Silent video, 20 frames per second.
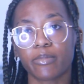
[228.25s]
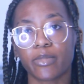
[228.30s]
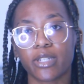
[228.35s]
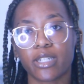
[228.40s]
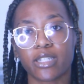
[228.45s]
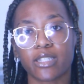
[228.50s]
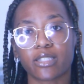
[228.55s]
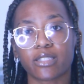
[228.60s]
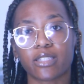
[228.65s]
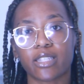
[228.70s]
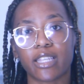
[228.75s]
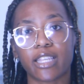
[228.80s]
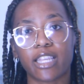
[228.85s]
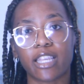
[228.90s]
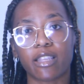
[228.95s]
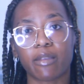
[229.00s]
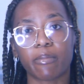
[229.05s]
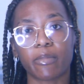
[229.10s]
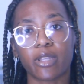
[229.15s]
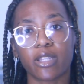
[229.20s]
because it
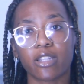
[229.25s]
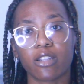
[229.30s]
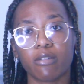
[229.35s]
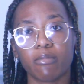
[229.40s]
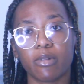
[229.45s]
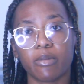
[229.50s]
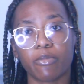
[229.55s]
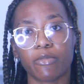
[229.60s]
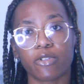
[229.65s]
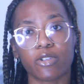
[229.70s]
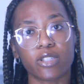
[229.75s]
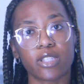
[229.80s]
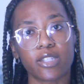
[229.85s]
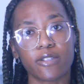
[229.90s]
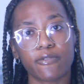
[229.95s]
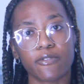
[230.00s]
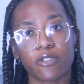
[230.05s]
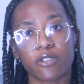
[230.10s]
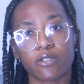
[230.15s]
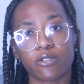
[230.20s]
can be a little bit more
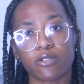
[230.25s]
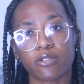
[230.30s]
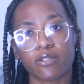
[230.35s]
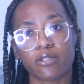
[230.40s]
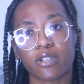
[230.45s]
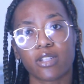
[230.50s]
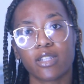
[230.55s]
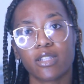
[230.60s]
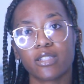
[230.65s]
difficult